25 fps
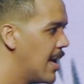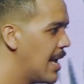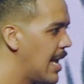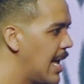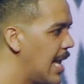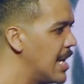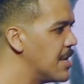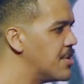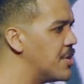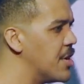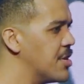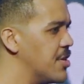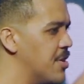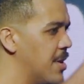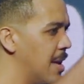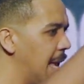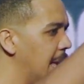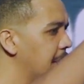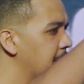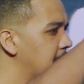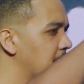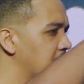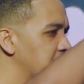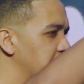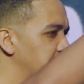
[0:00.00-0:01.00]
He's a
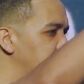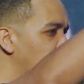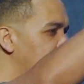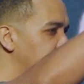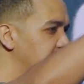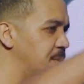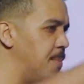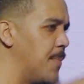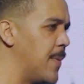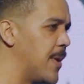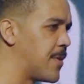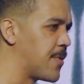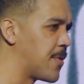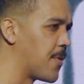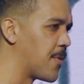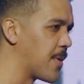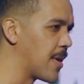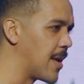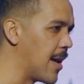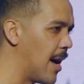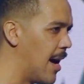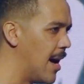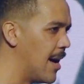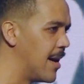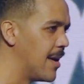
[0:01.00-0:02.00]
judgmental
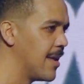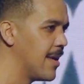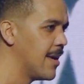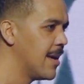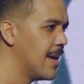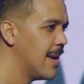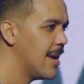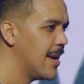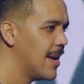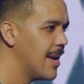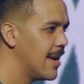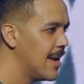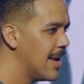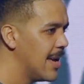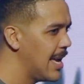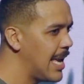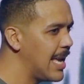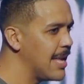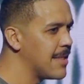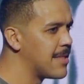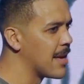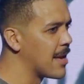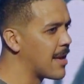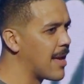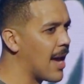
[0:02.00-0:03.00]
God.
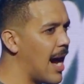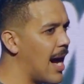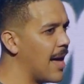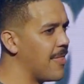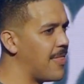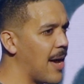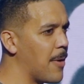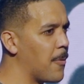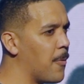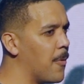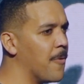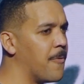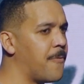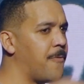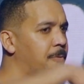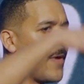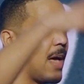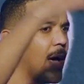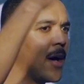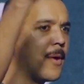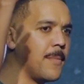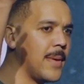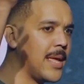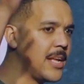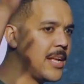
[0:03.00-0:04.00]
He's a God that will
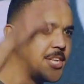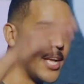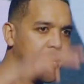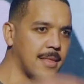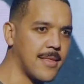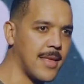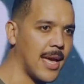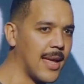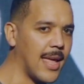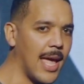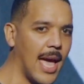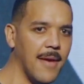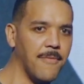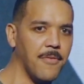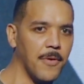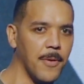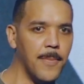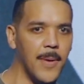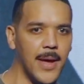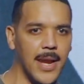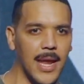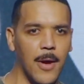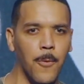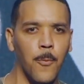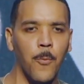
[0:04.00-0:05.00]
fail me just like
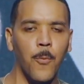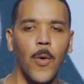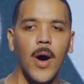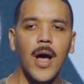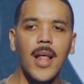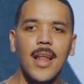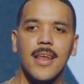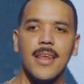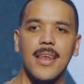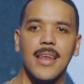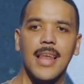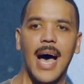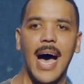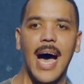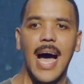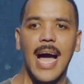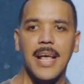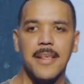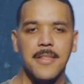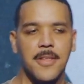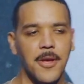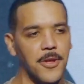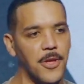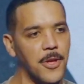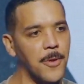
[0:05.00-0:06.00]
everybody. What
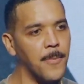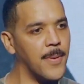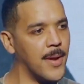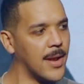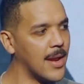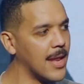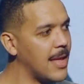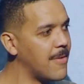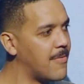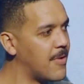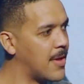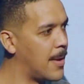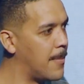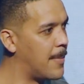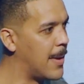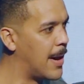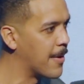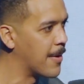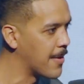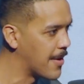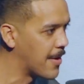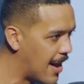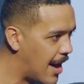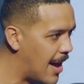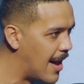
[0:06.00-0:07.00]
lies are you believing
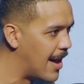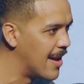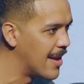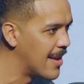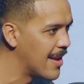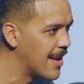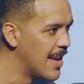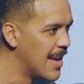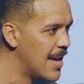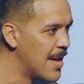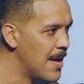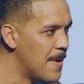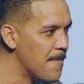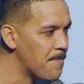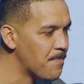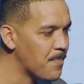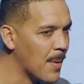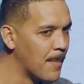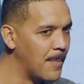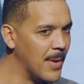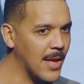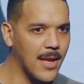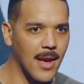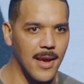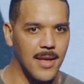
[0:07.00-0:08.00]
about God?
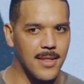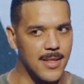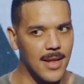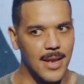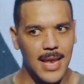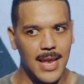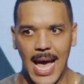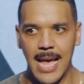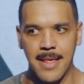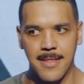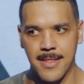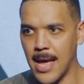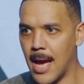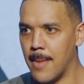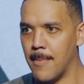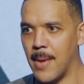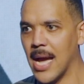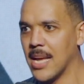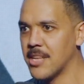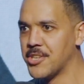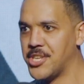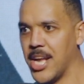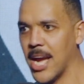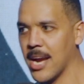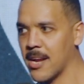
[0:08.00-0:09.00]
Because the last time
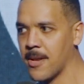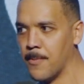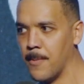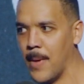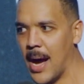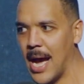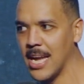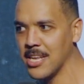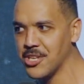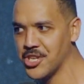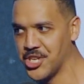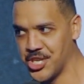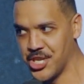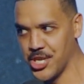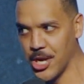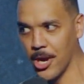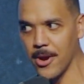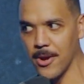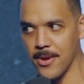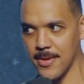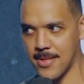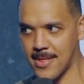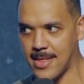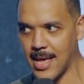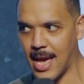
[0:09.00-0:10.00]
I checked, my
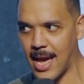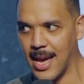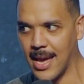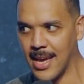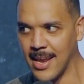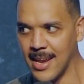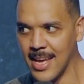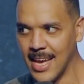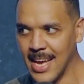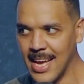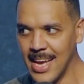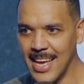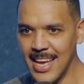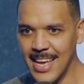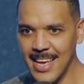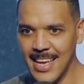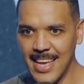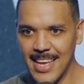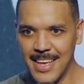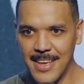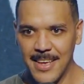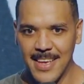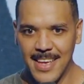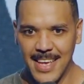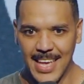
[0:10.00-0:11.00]
shirt said,
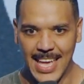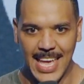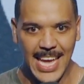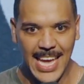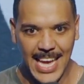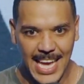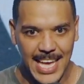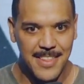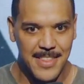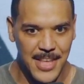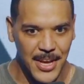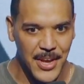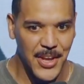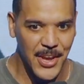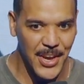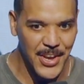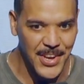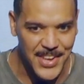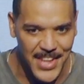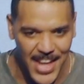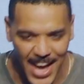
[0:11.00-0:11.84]
he is a good